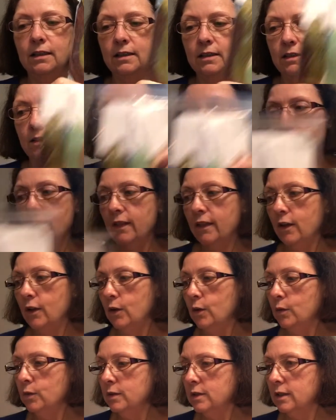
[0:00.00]
So I got
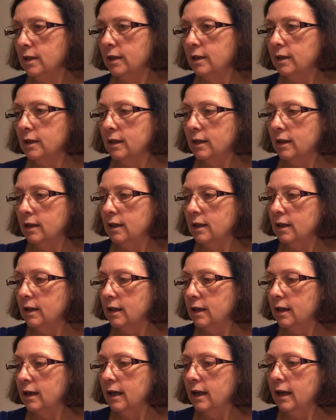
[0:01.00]
those.
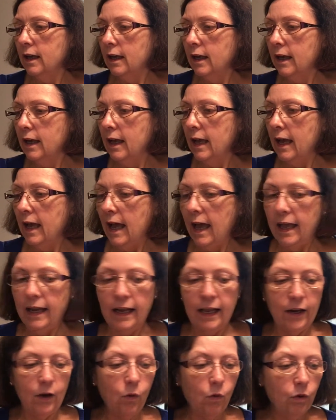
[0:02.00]
And I
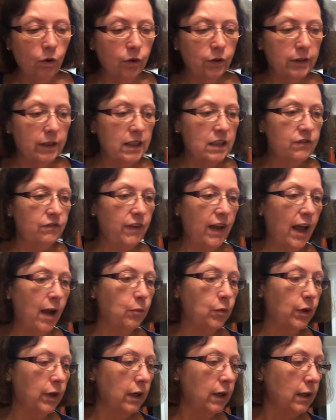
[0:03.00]
had ordered this
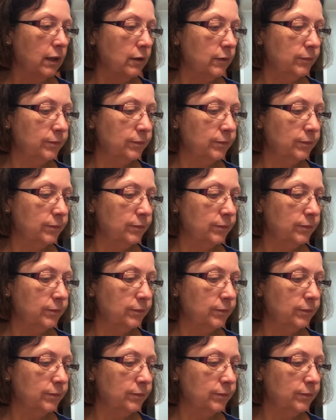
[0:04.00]
fabric